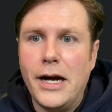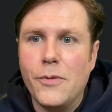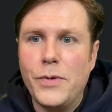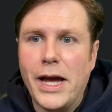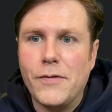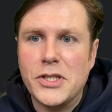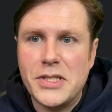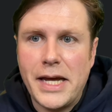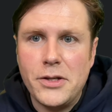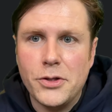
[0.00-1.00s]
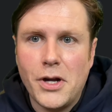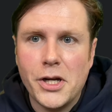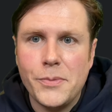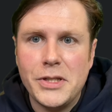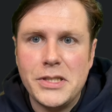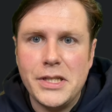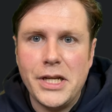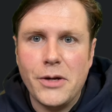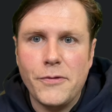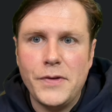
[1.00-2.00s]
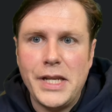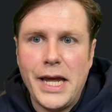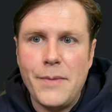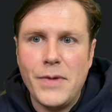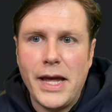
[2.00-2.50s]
We have a standard argument in here with a name,